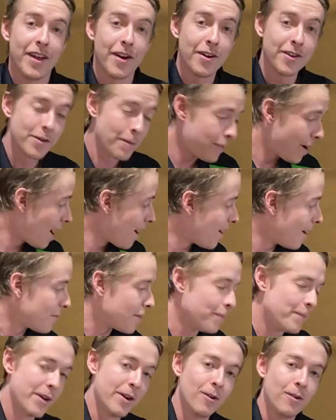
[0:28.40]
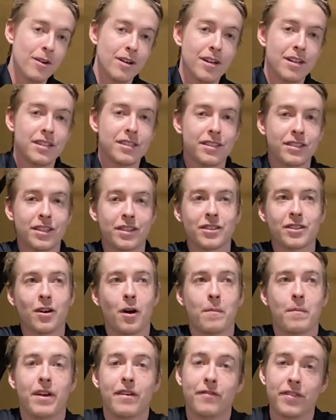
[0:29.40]
There is a bar up the middle is to
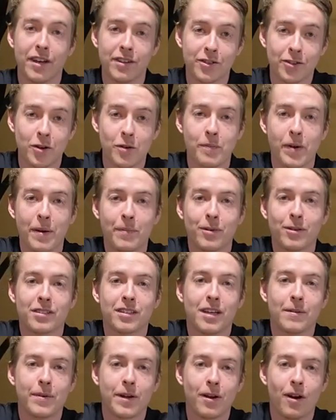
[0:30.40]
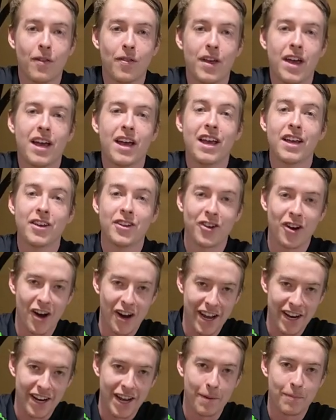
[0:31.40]
stop if there's two people sleeping on there, you
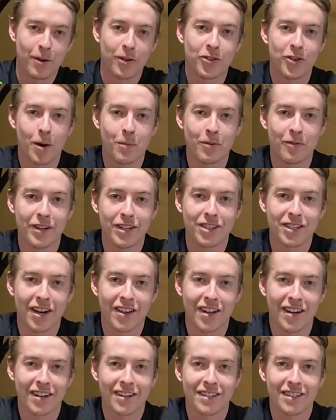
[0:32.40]
don't end up on top of each other.